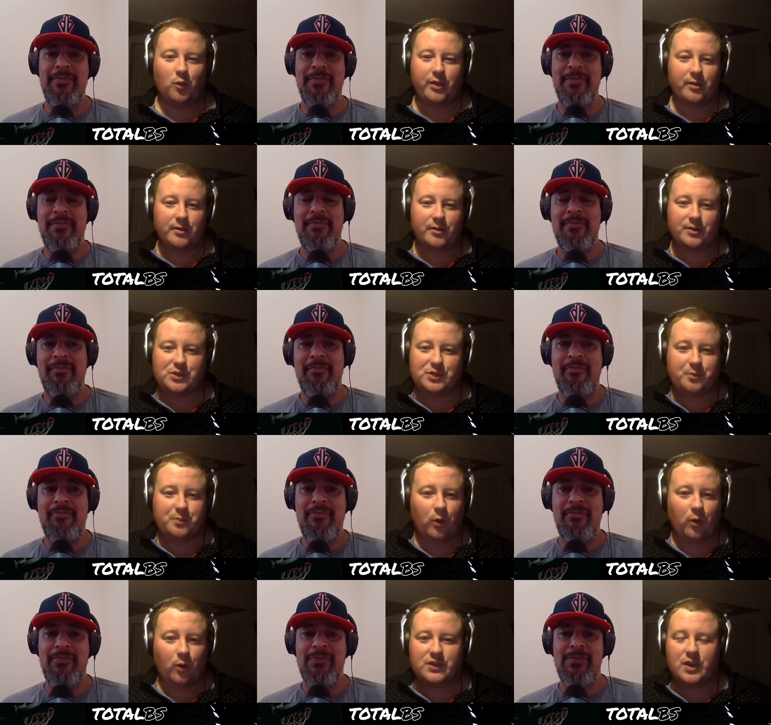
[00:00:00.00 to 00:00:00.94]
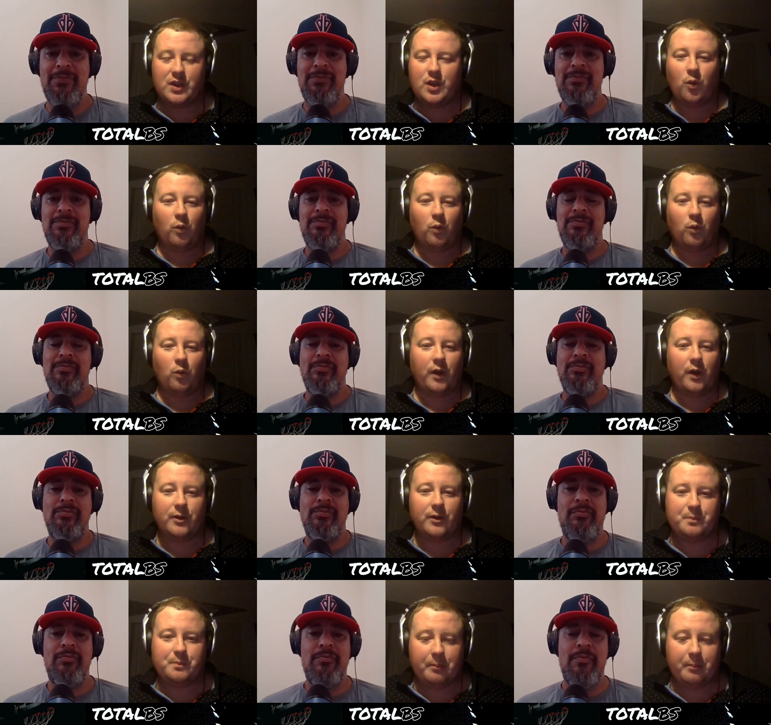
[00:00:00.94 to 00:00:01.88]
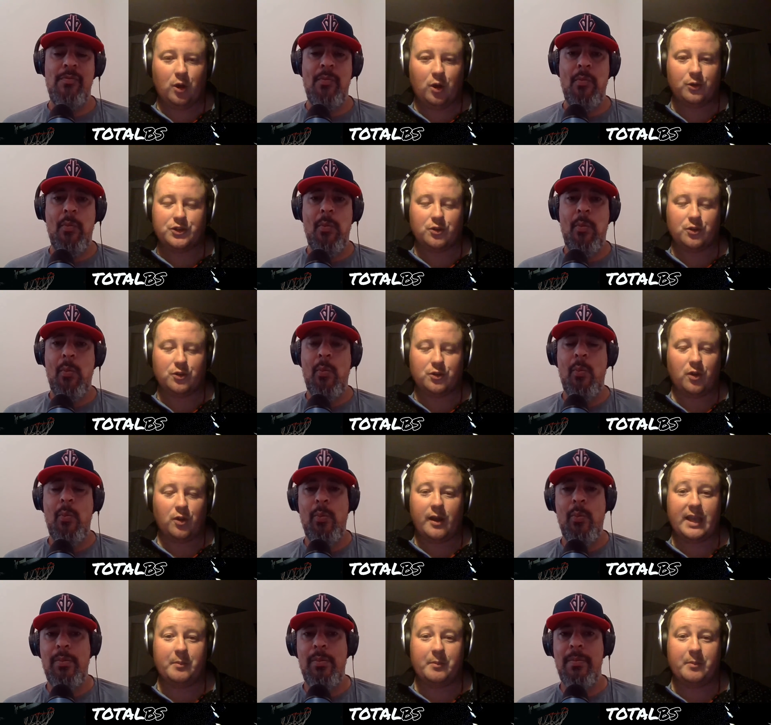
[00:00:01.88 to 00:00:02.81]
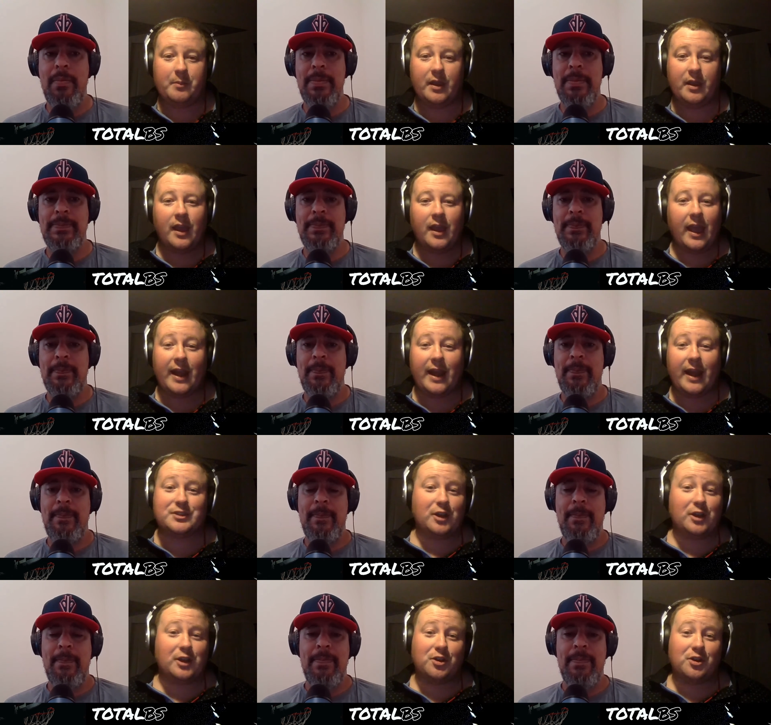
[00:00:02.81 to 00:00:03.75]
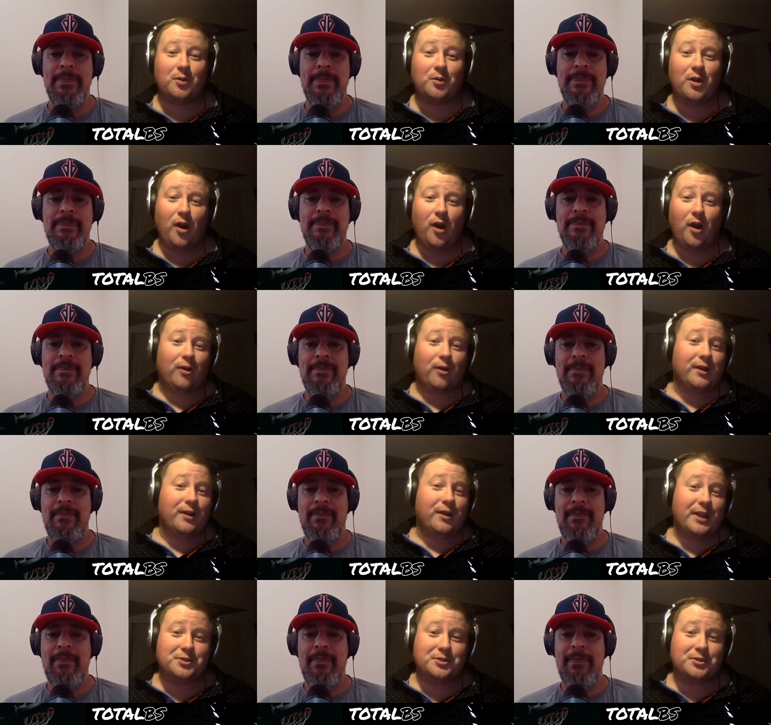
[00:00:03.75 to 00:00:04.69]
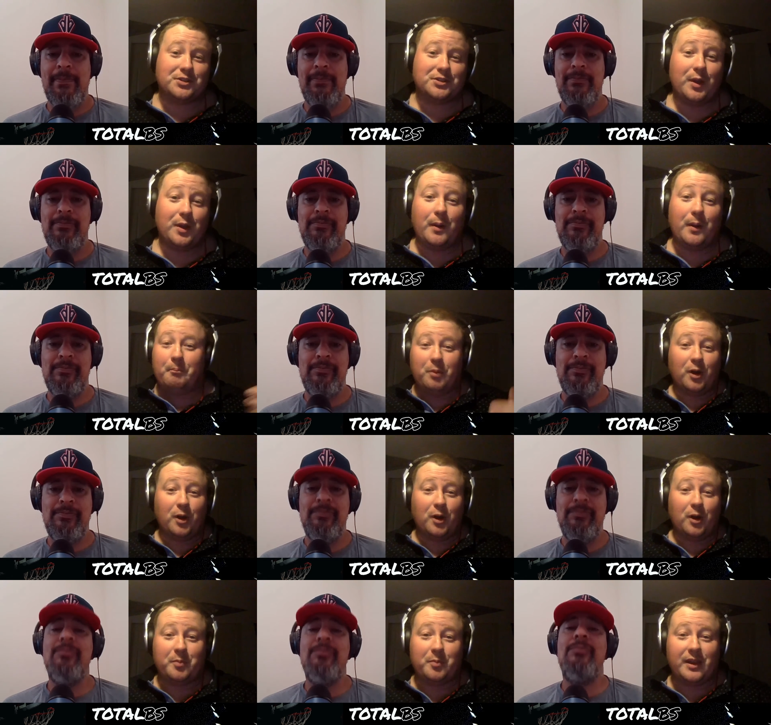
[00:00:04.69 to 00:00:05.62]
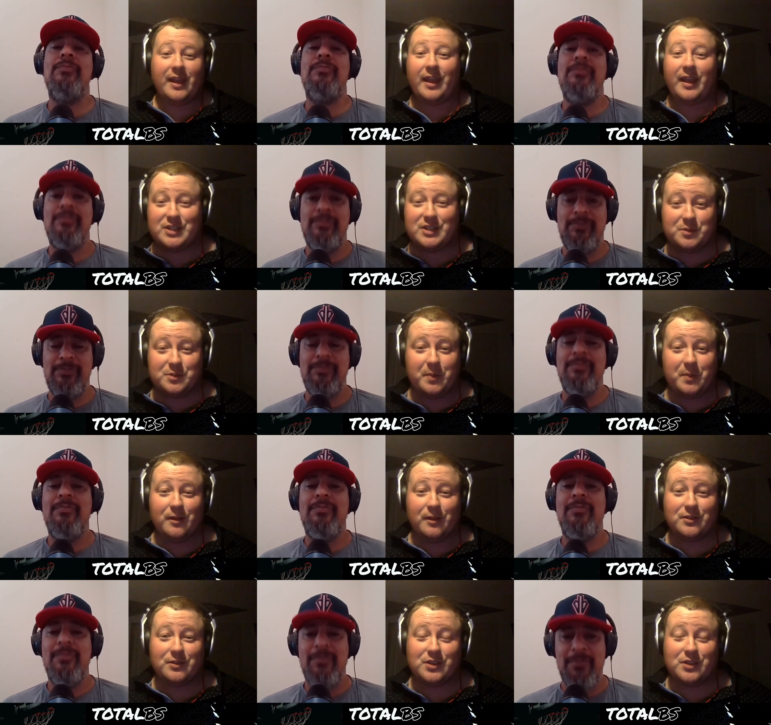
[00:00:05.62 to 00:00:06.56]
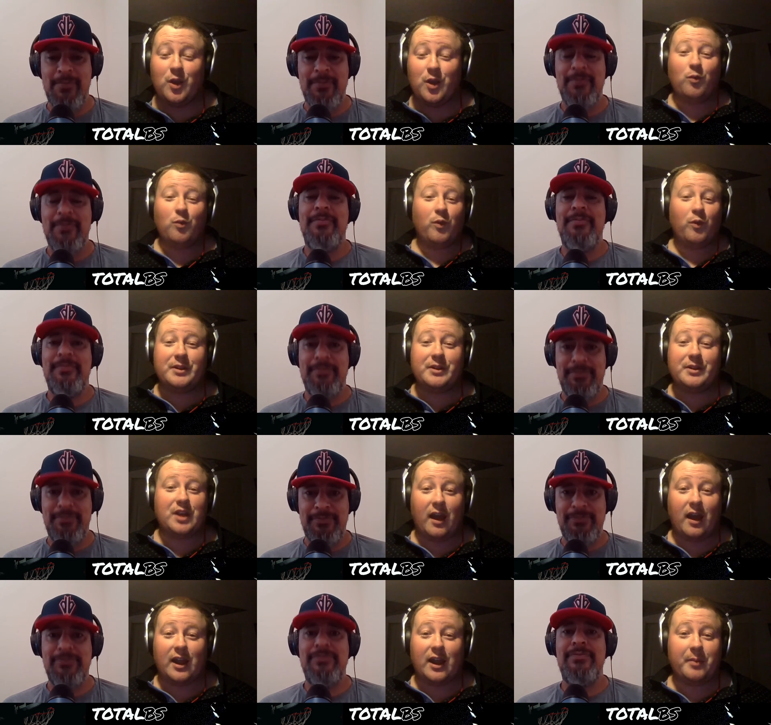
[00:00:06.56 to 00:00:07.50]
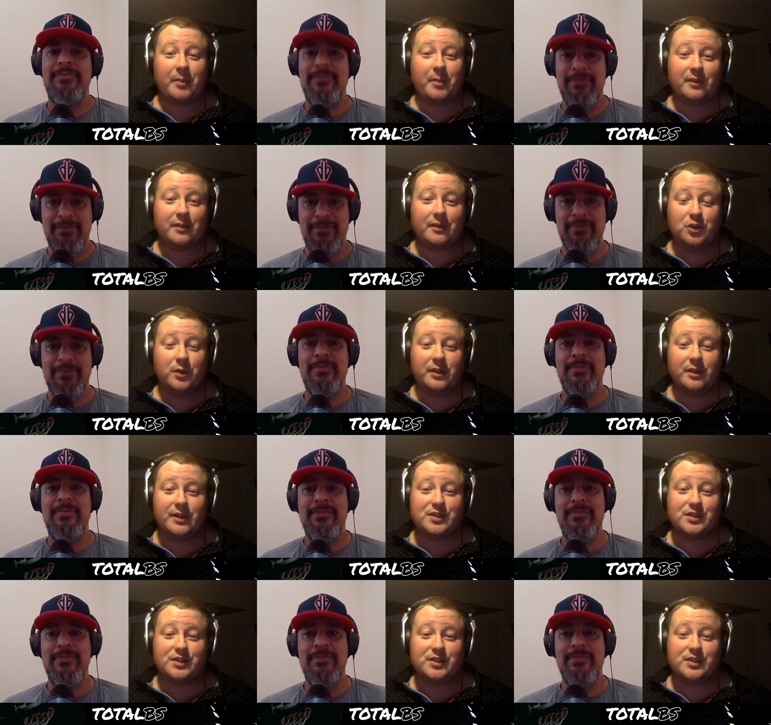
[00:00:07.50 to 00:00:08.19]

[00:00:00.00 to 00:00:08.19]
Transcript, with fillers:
Speaker 1: whether it's sports, whether it's pop culture, entertainment. And it's also our initials, Bookman and Spears. We've been talking about doing